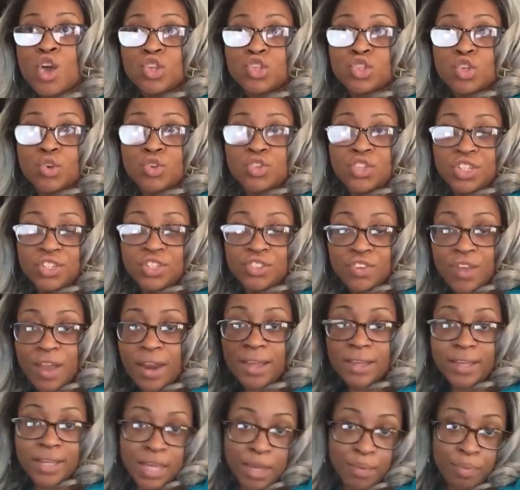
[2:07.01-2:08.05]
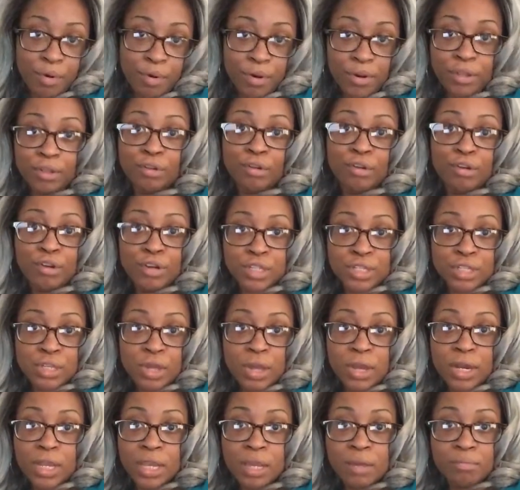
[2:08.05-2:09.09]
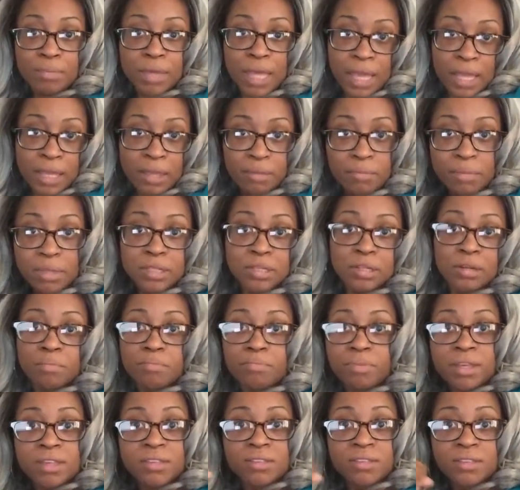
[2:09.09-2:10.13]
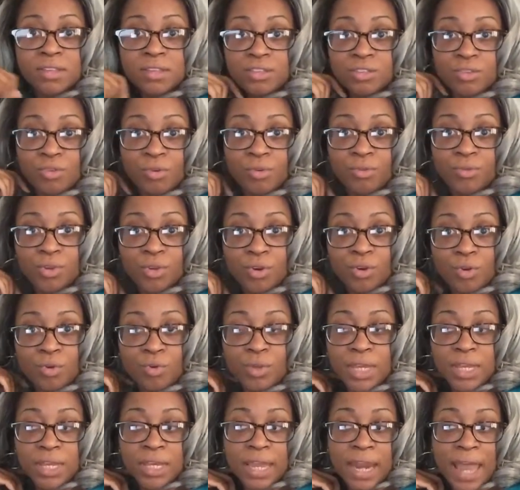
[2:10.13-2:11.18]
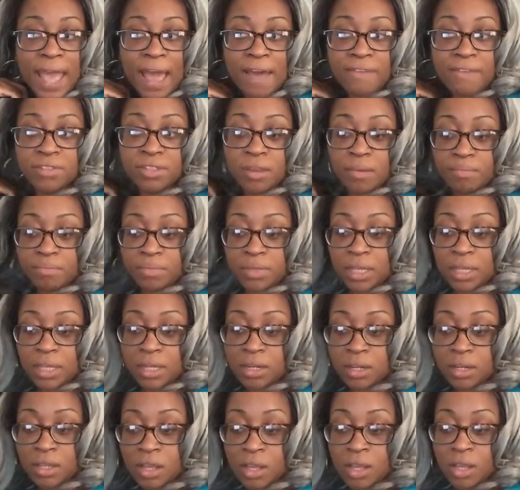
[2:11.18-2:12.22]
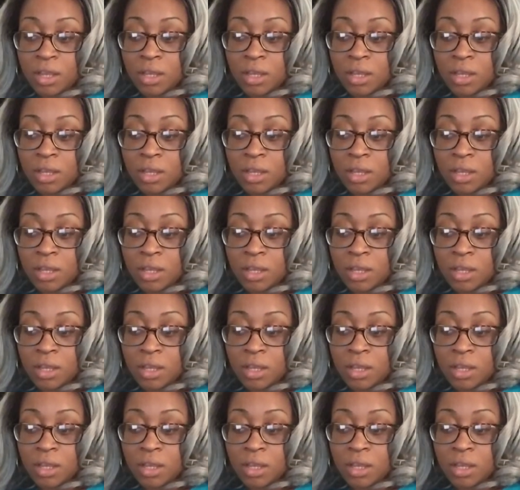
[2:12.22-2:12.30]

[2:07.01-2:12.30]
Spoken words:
So she's trying to keep her little hooks on him, get him into the business, so, you know, he could have something